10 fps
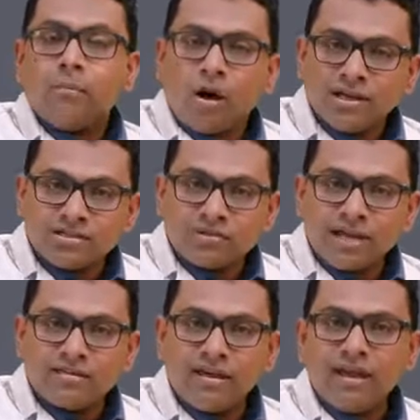
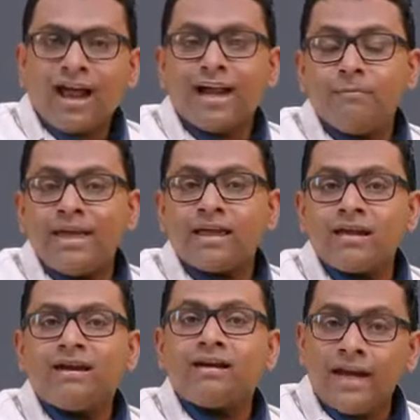moisturizing and
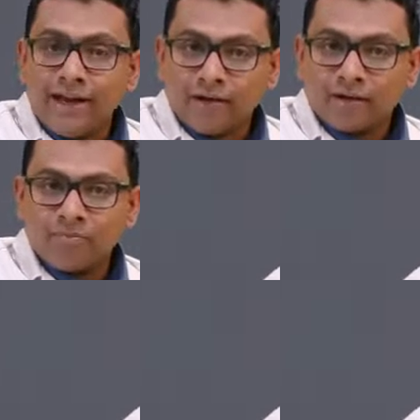making it radiant.